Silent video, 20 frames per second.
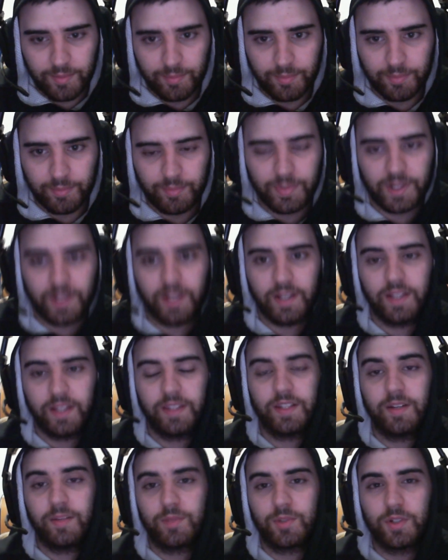But I
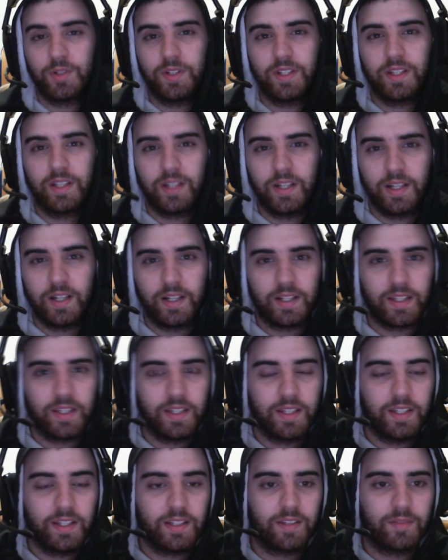ended up joining
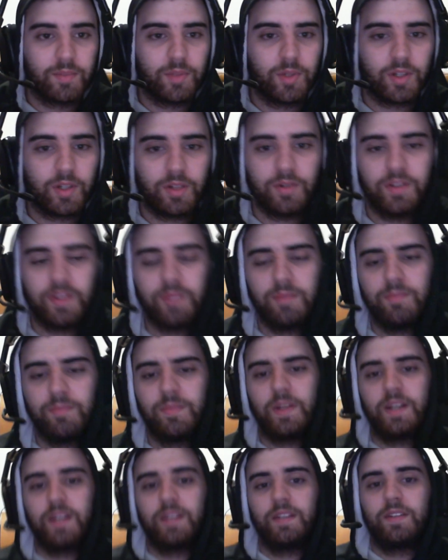Kitty and Perko and them,
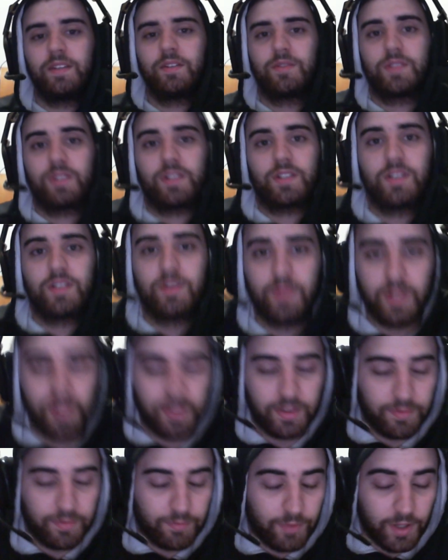and it was actually really
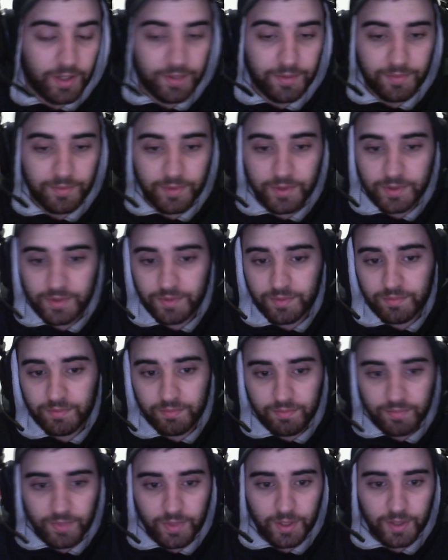fun. It was
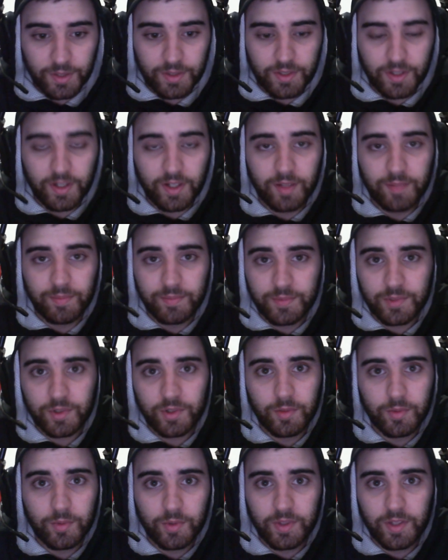a good time
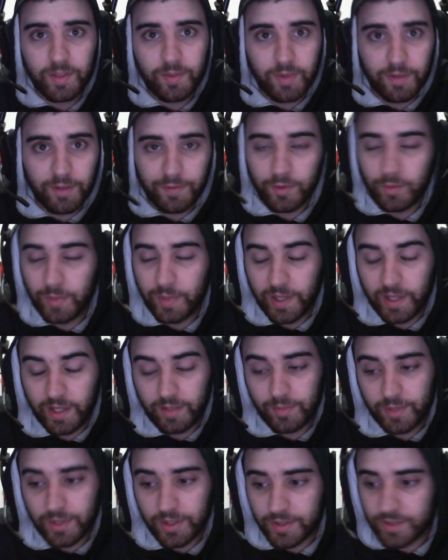scrimming with them. I feel bad
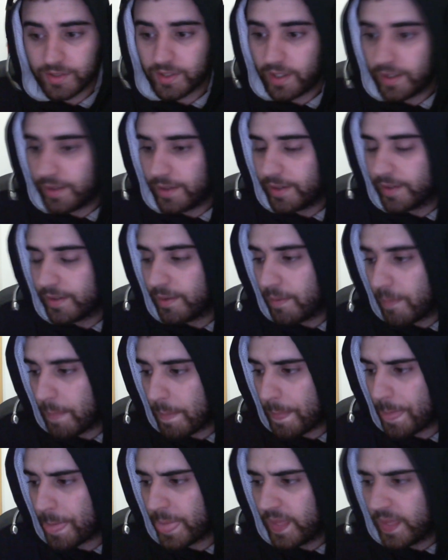because
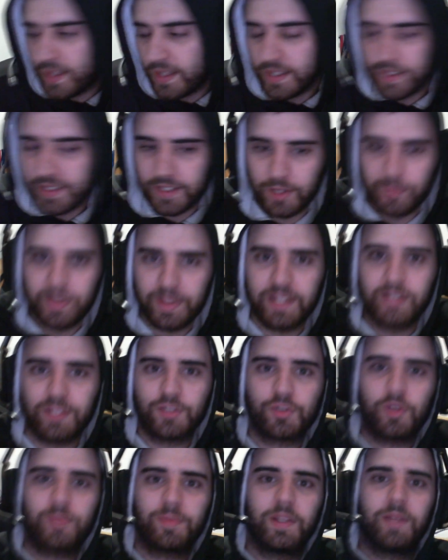being
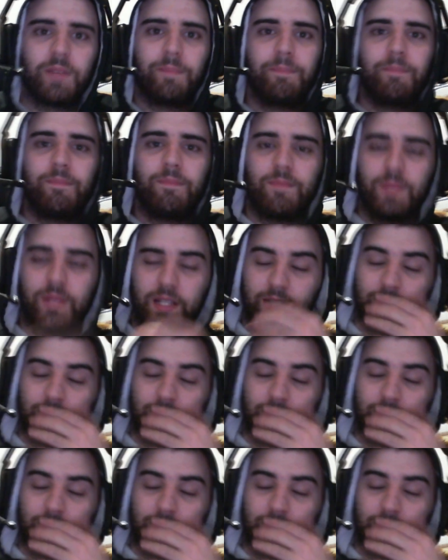dropped like